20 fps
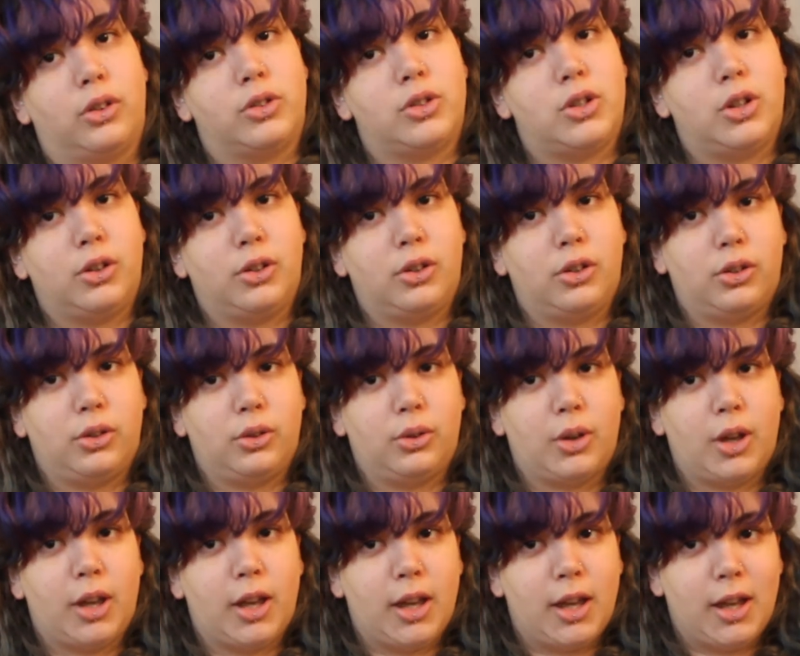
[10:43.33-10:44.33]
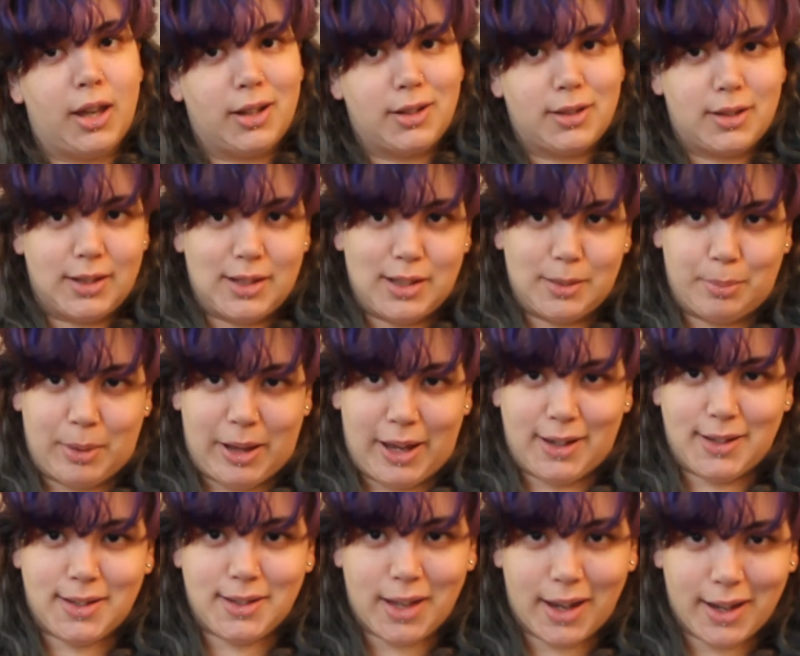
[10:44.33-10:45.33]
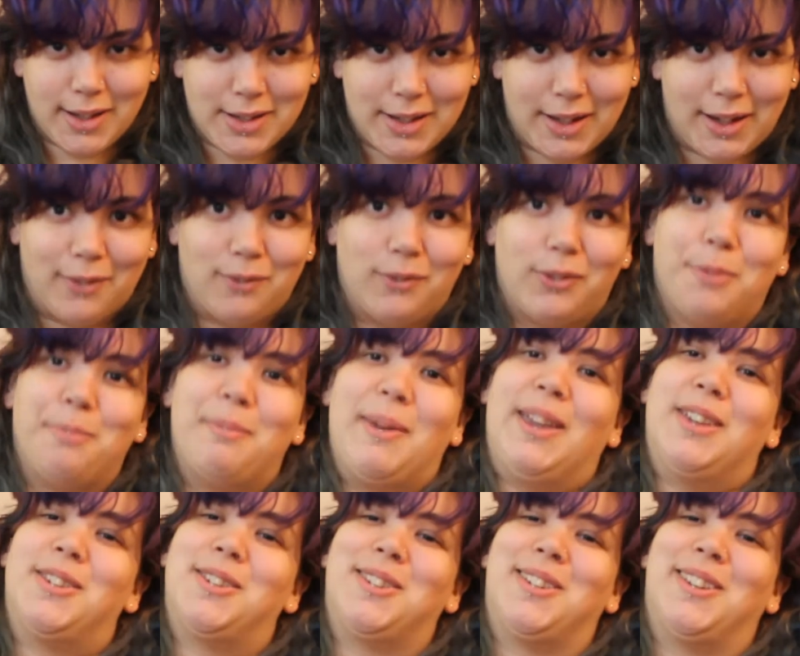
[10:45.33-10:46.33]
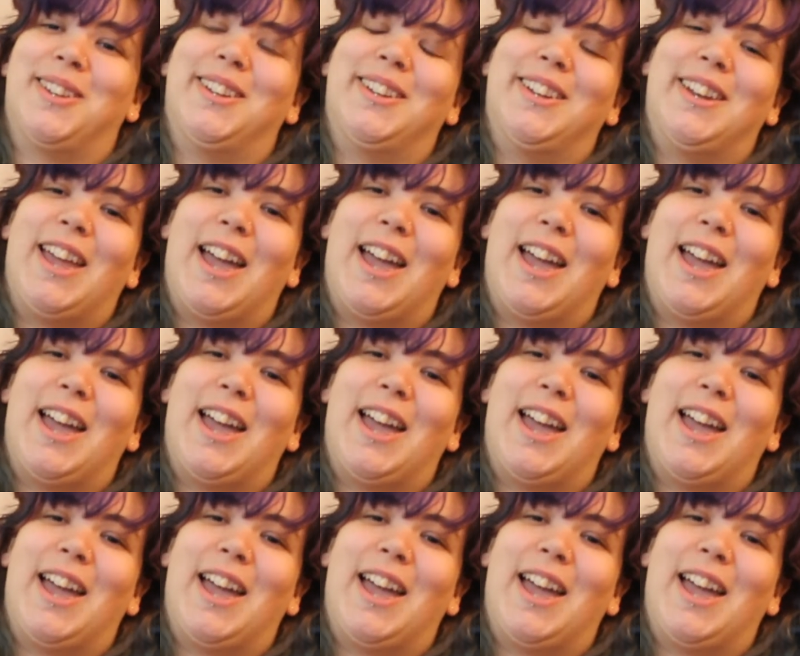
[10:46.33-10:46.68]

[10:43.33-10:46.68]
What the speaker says: to display sizing information